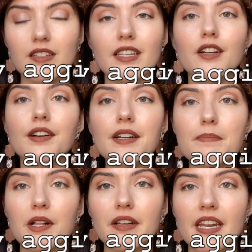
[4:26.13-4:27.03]

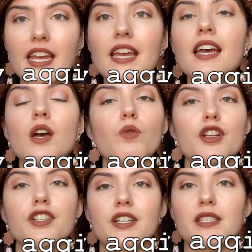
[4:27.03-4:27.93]
irritability,
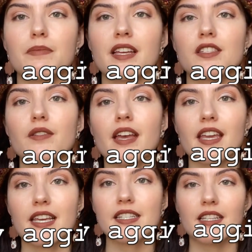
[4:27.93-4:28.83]
which just means you
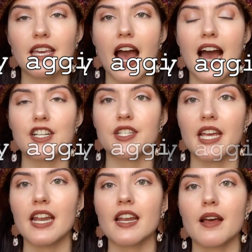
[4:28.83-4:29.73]
get easily
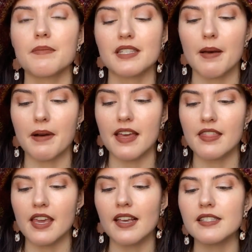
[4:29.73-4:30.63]
agitated and upset by
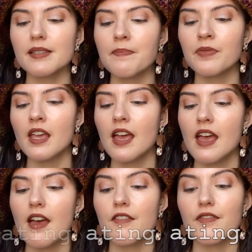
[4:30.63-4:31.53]
things,
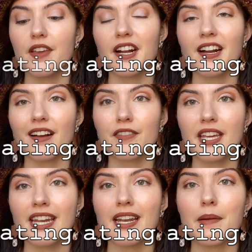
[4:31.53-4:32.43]
fear of
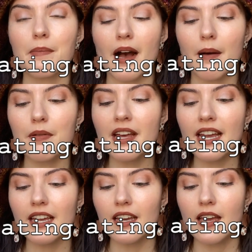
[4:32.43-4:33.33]
eating in
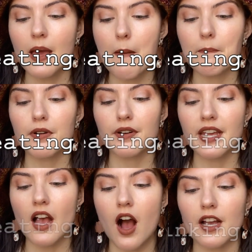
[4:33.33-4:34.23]
public,
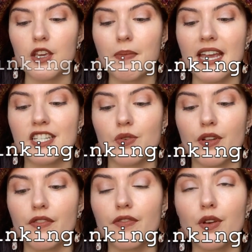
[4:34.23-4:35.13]
preoccupation
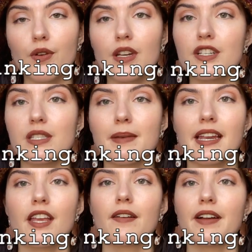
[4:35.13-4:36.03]
with food, just
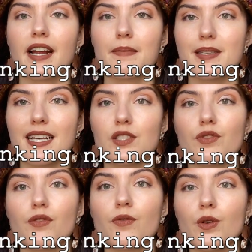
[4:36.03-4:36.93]
meaning you're very obsessed
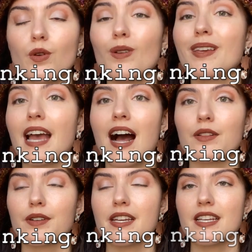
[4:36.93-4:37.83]
with food,
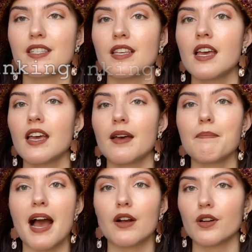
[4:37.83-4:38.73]
calories,
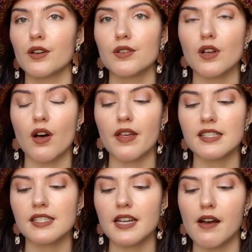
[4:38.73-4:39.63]
macros, all
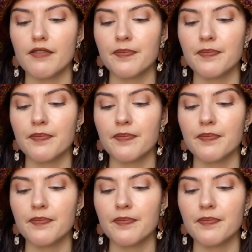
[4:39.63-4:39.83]
that stuff,